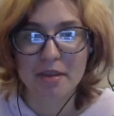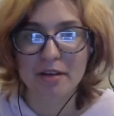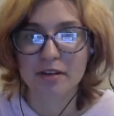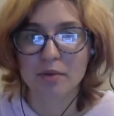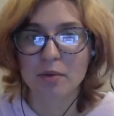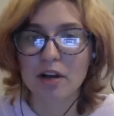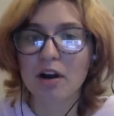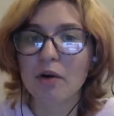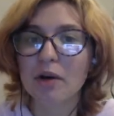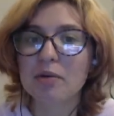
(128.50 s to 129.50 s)
We are
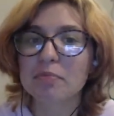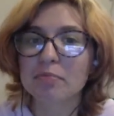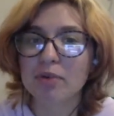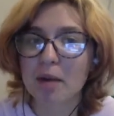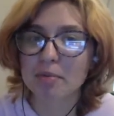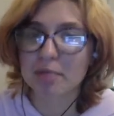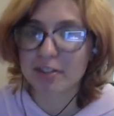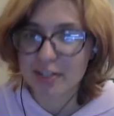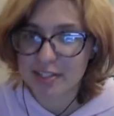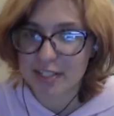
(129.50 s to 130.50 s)
going with probably
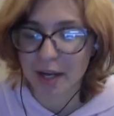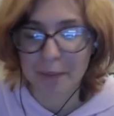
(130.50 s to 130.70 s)
VRISKA.